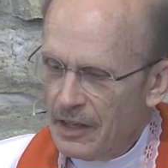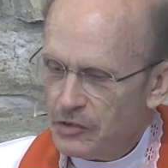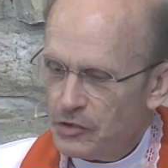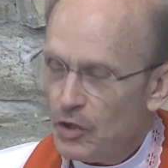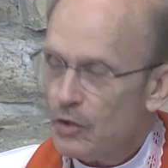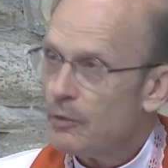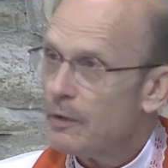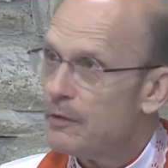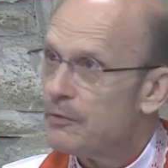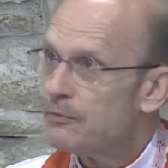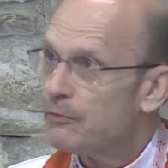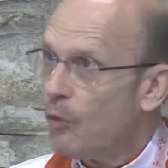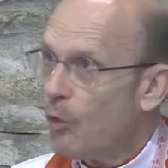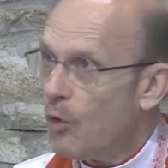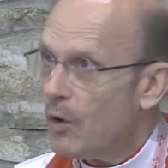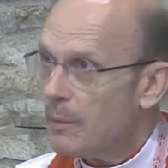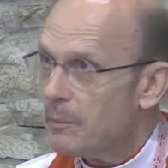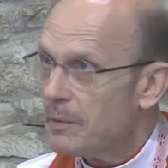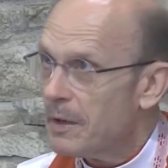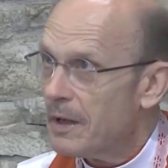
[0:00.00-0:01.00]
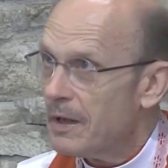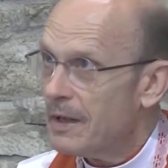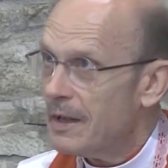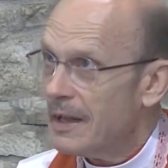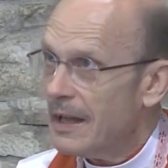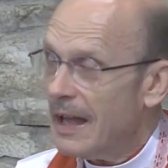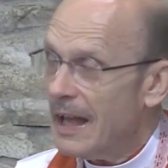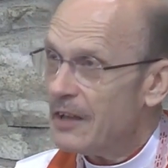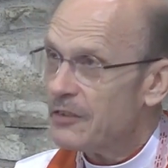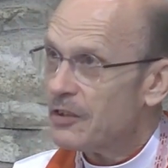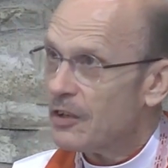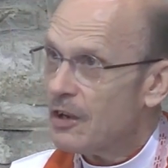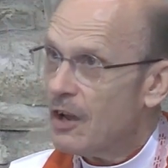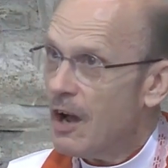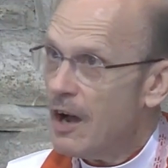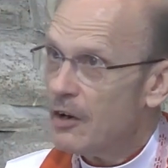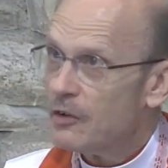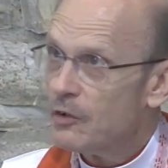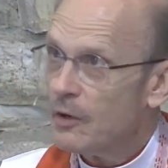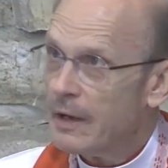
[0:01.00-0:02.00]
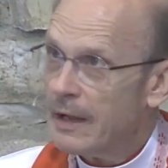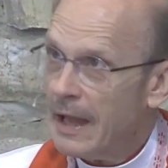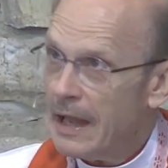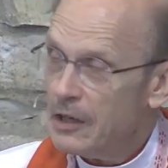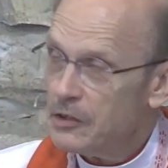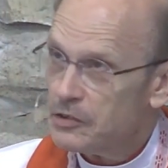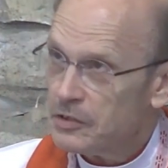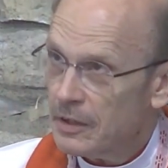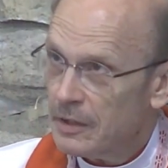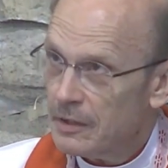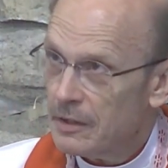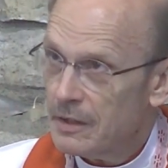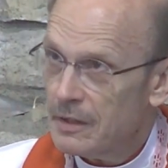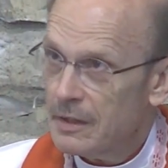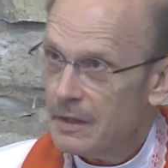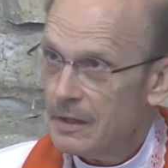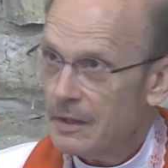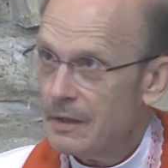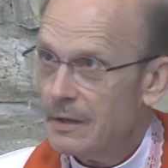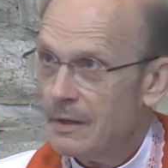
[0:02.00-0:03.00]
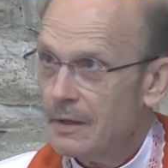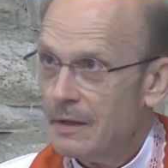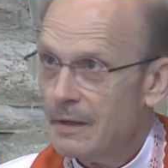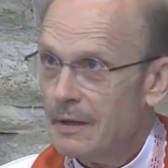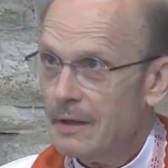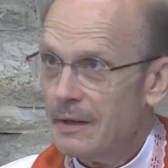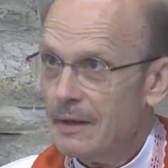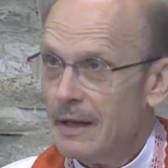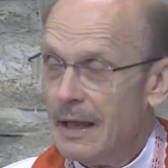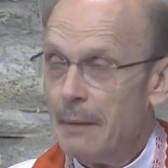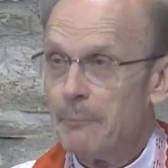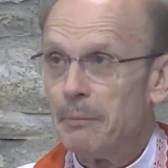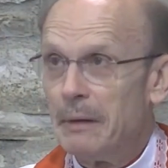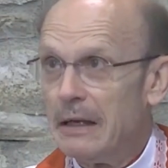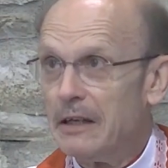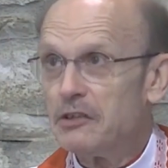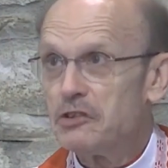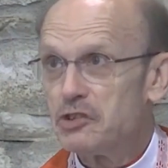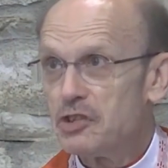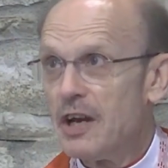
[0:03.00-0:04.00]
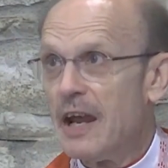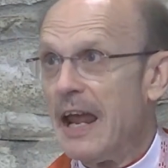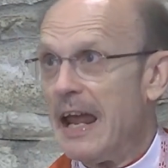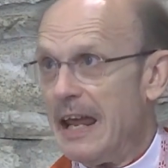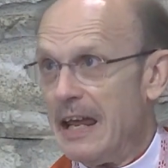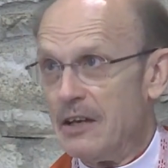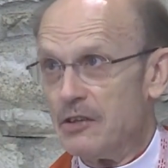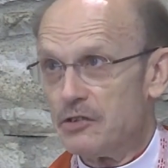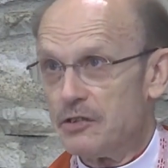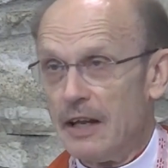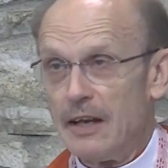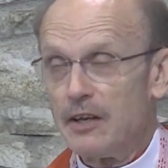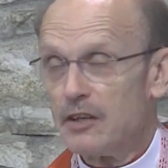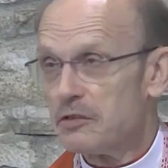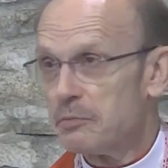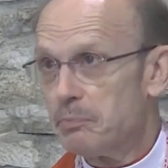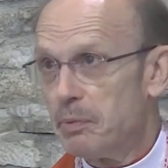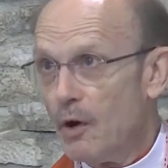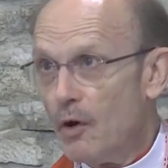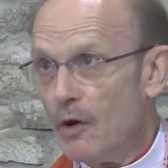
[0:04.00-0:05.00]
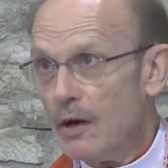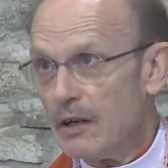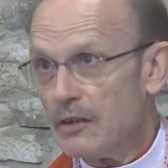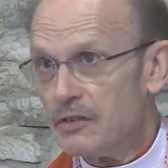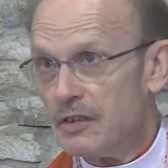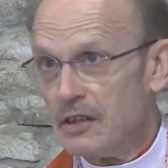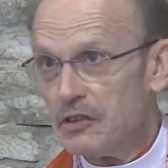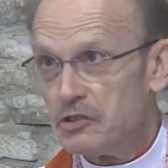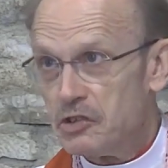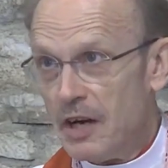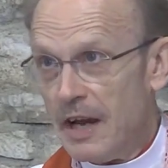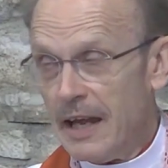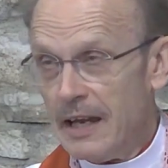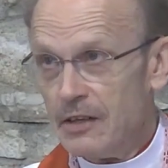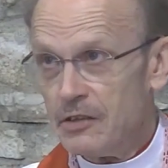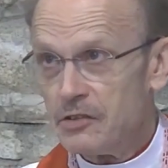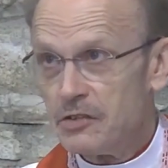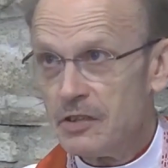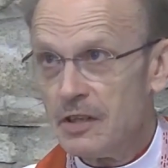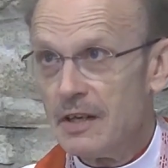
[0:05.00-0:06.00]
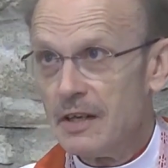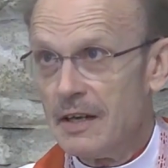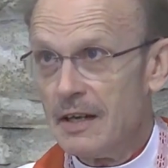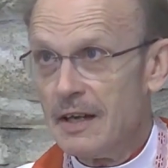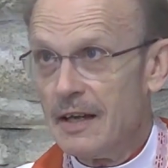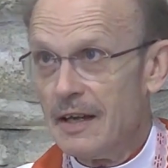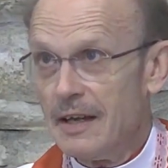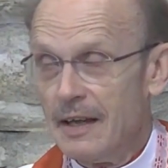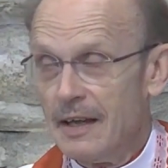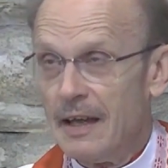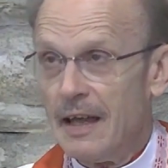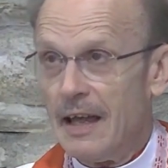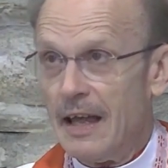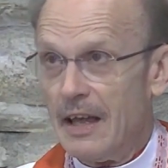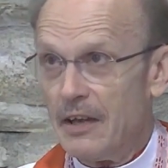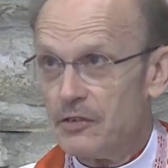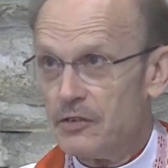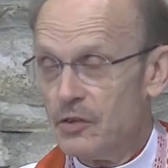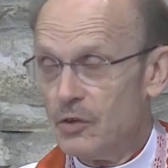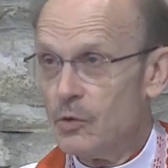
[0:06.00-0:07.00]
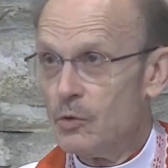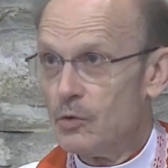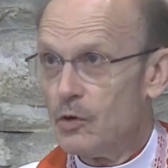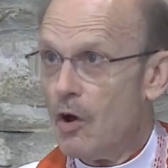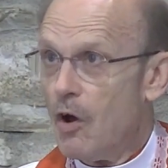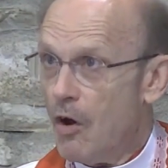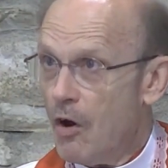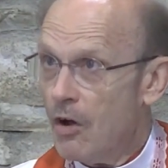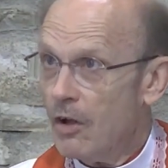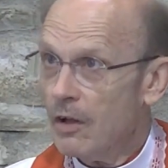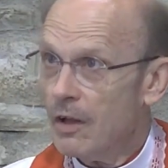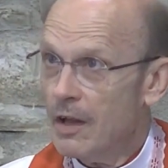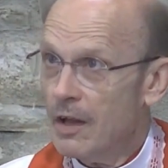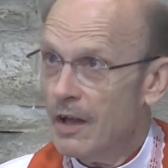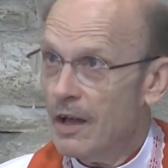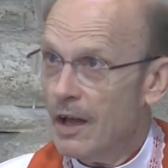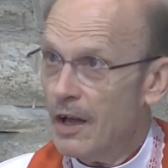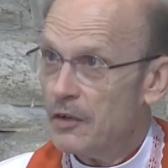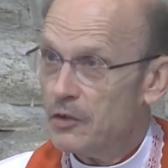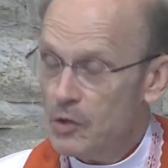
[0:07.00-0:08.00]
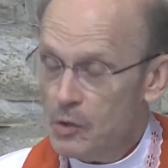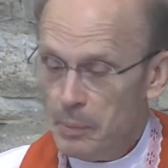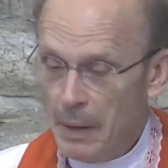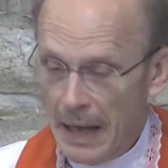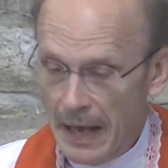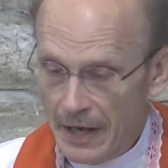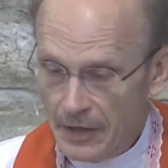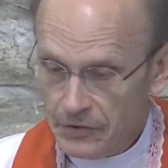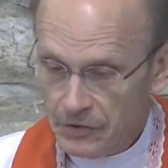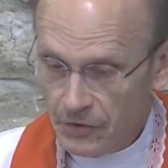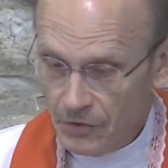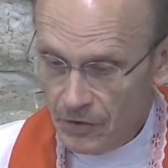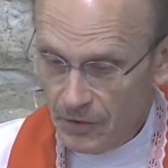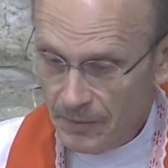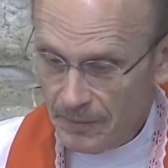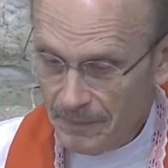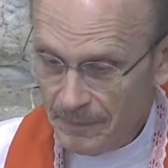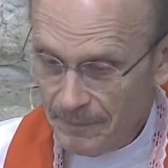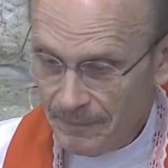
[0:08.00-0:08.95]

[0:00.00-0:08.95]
as you're reformed as a congregation and being changed and experiencing change as you call a new pastor.